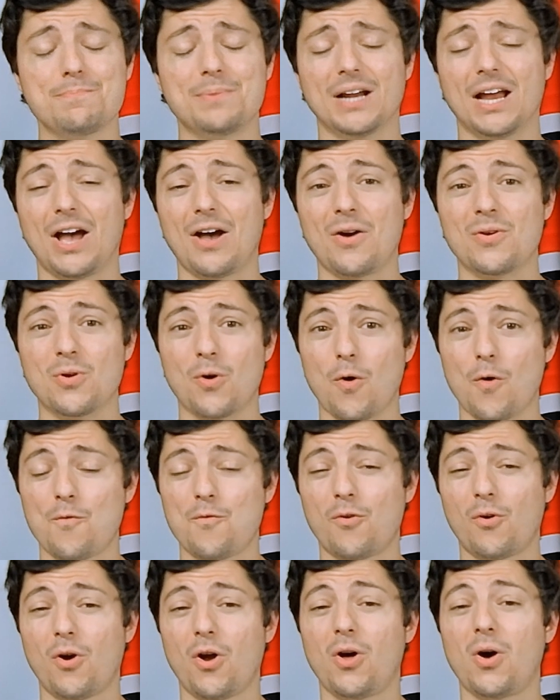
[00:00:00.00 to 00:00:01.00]
but an
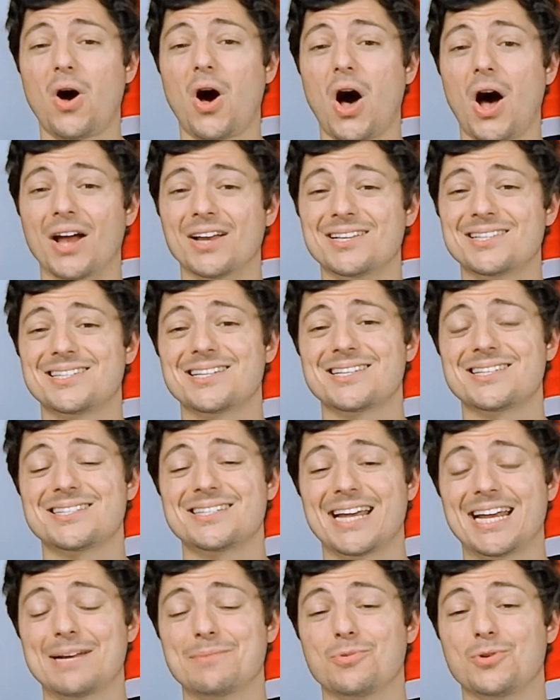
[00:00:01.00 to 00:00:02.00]
overall
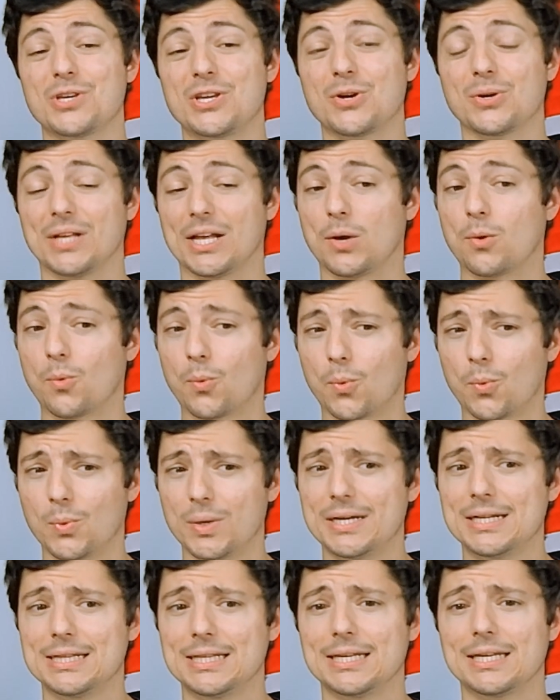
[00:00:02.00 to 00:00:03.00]
unsustainable year, like
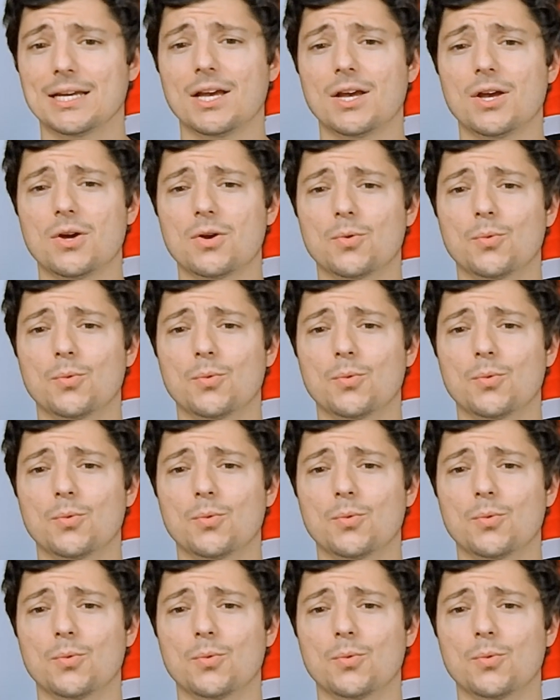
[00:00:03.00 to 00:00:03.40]
really,